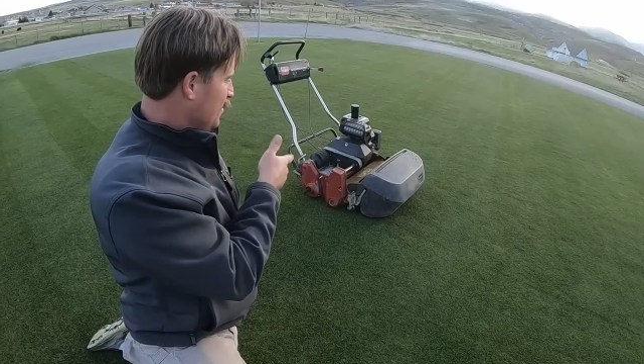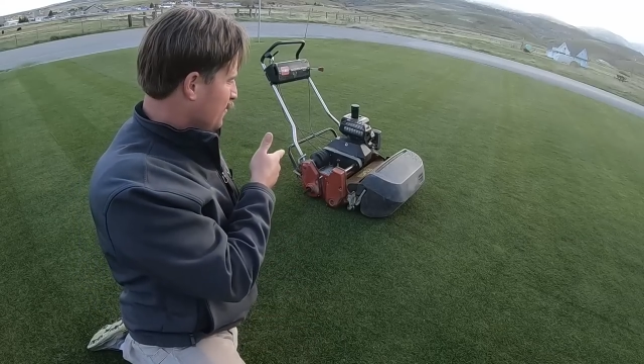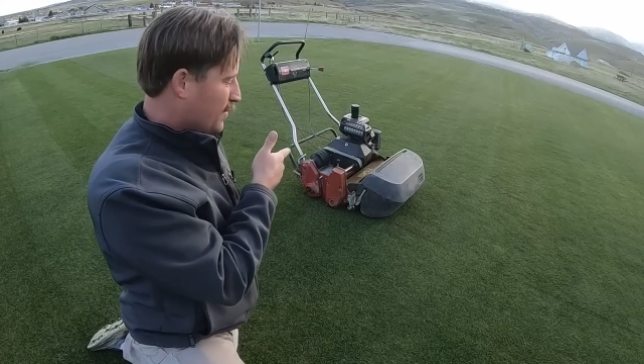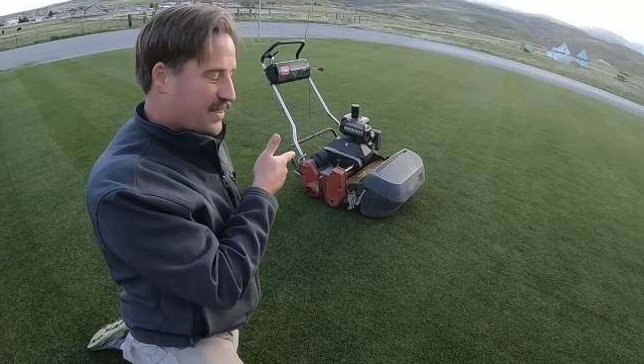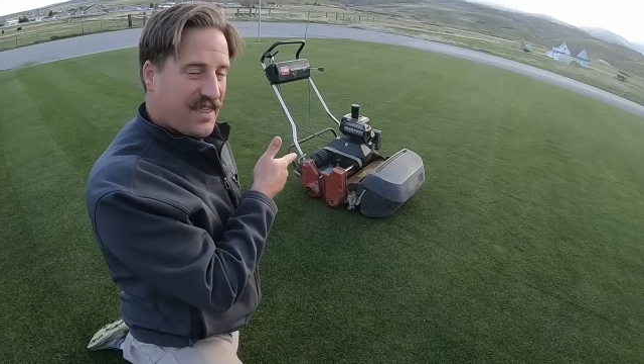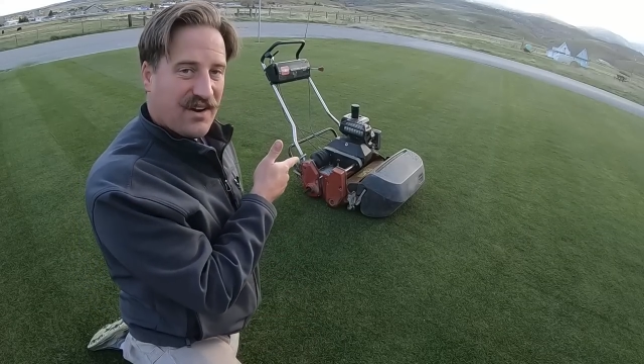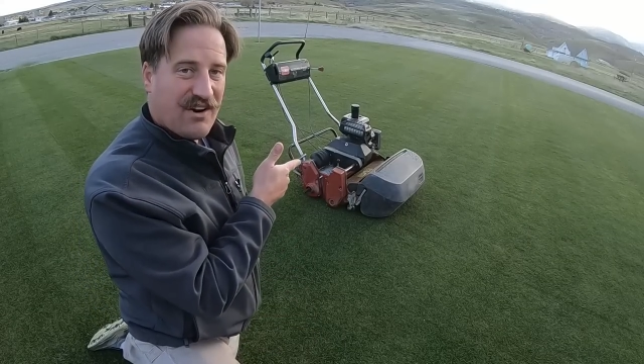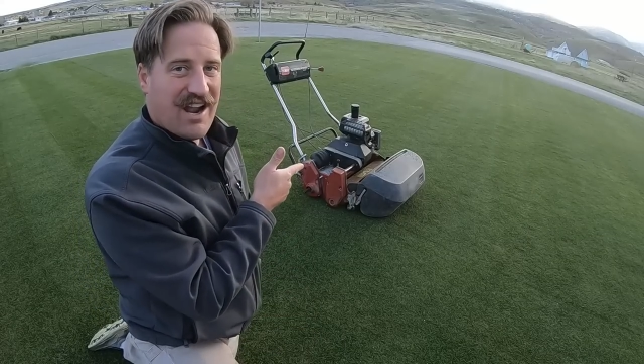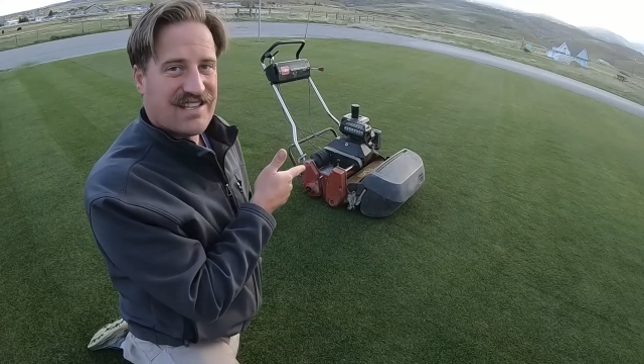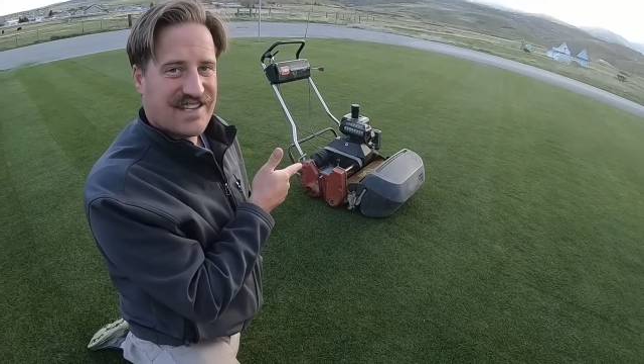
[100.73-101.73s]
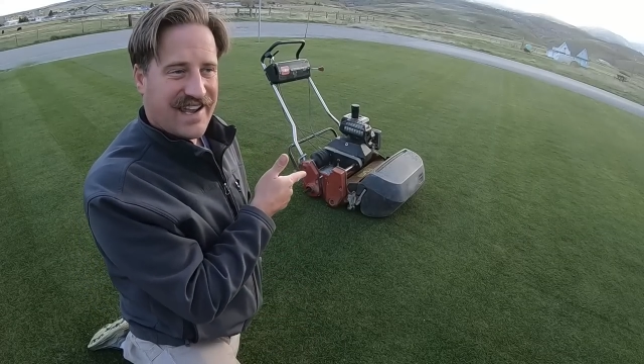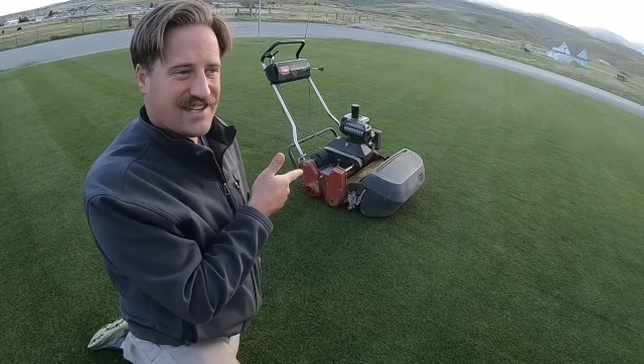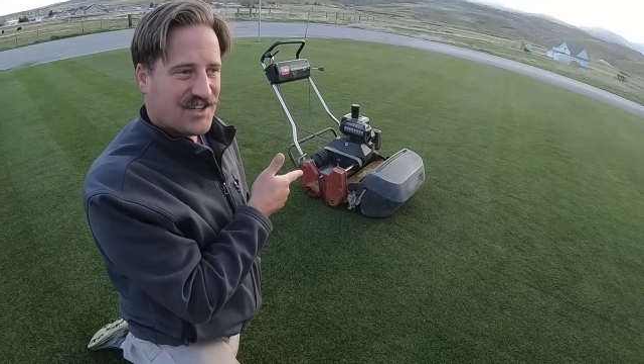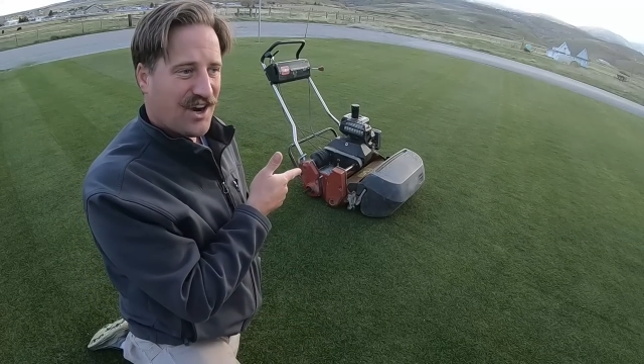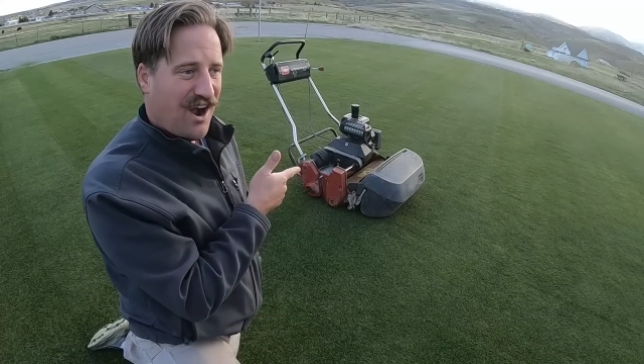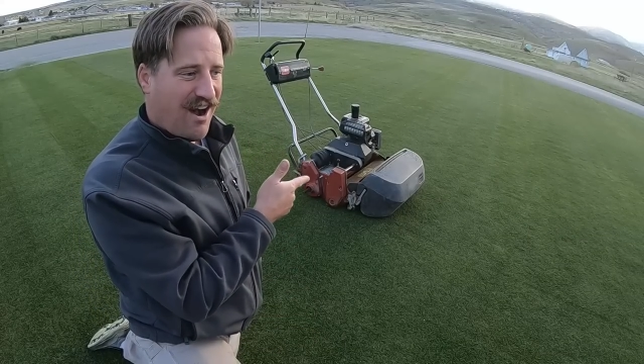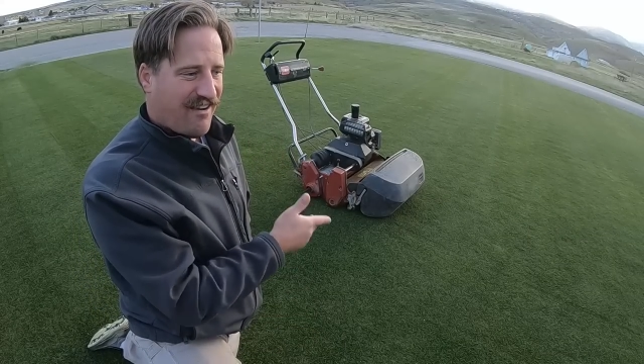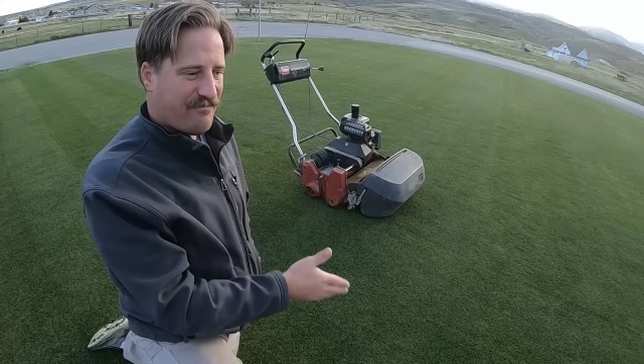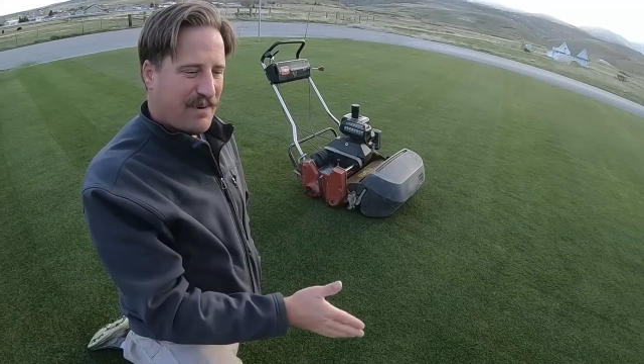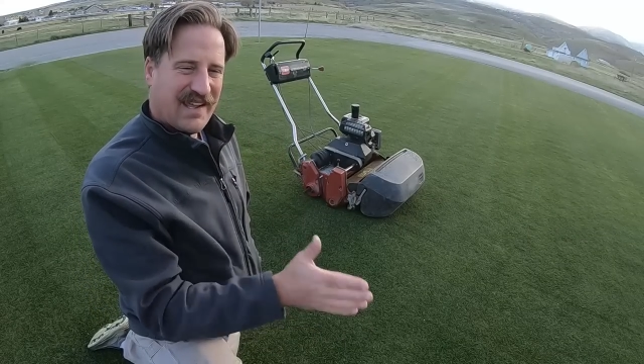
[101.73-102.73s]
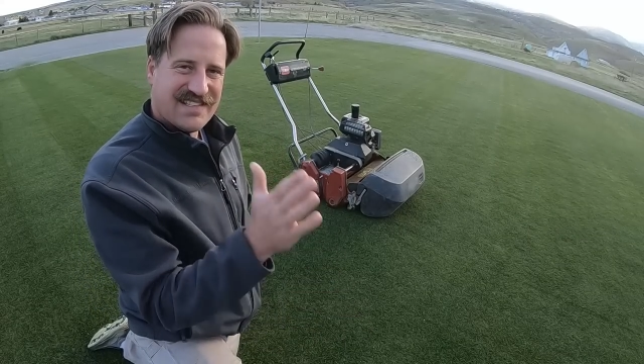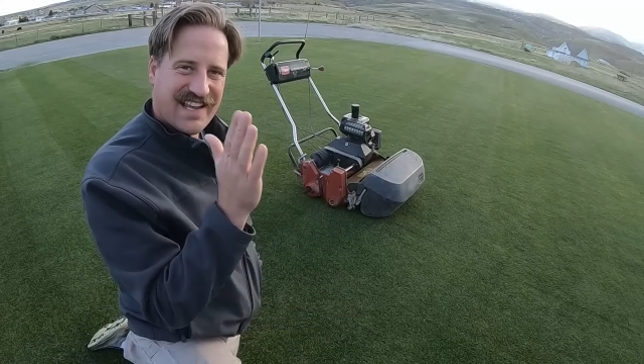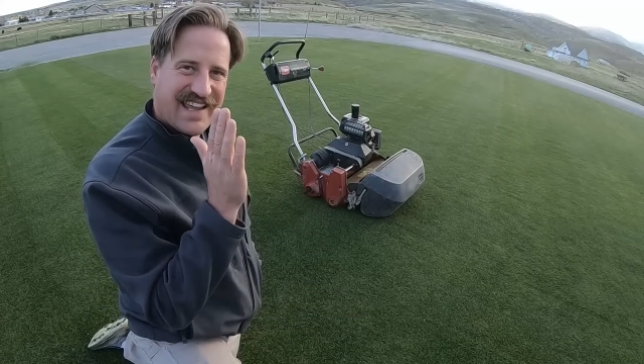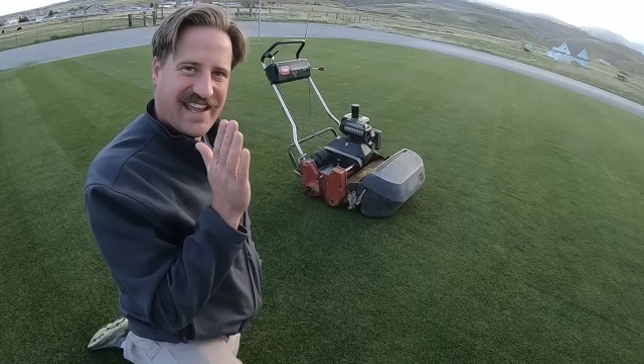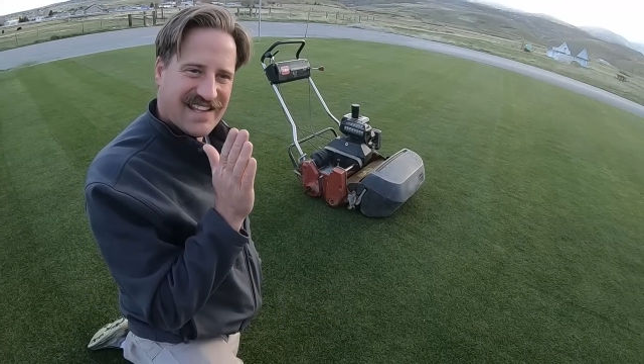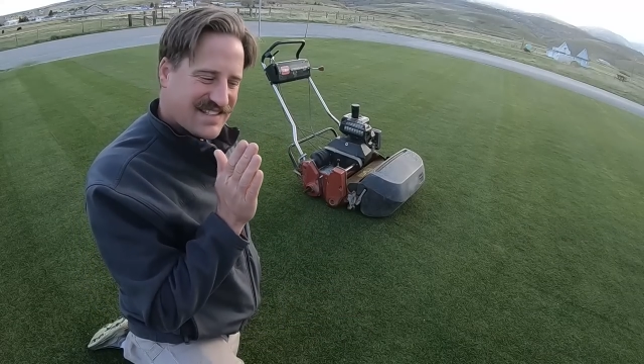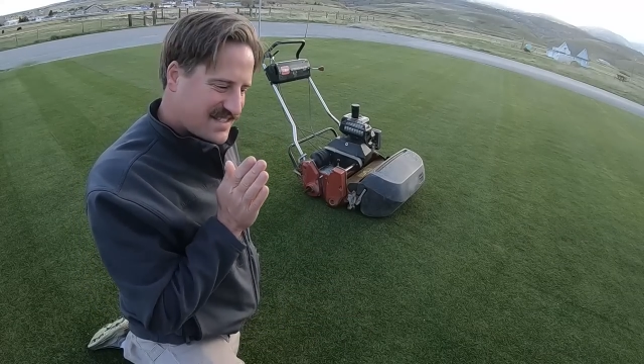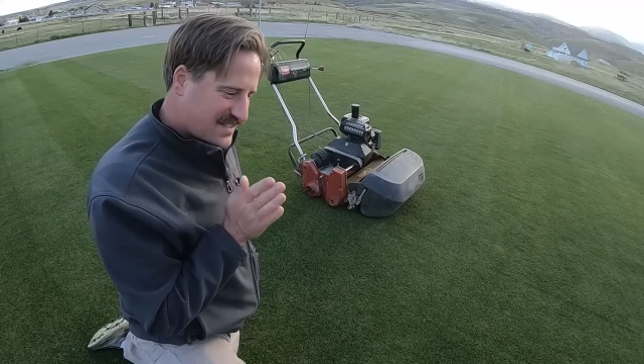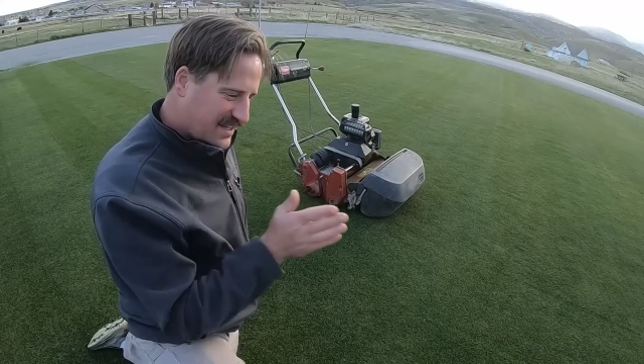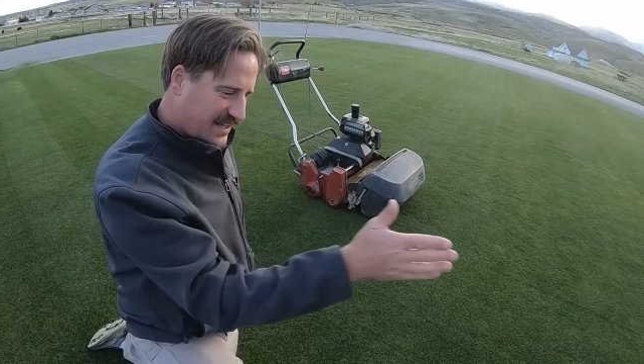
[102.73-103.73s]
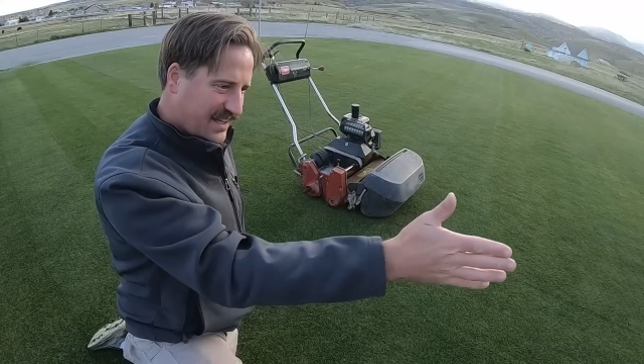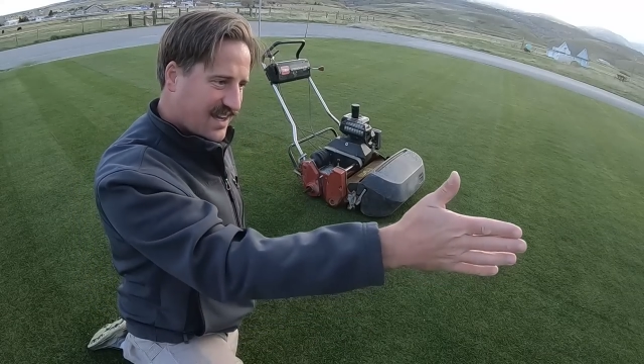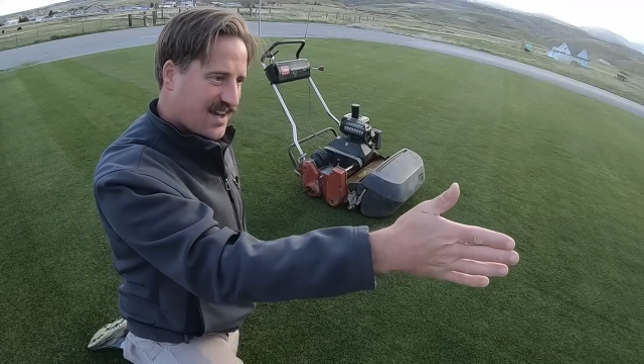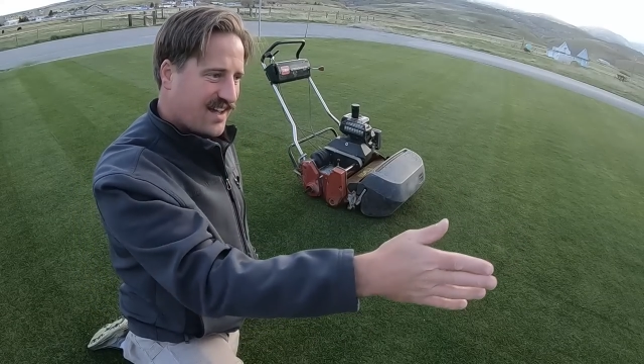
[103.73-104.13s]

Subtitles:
with the grass catcher off because I can't see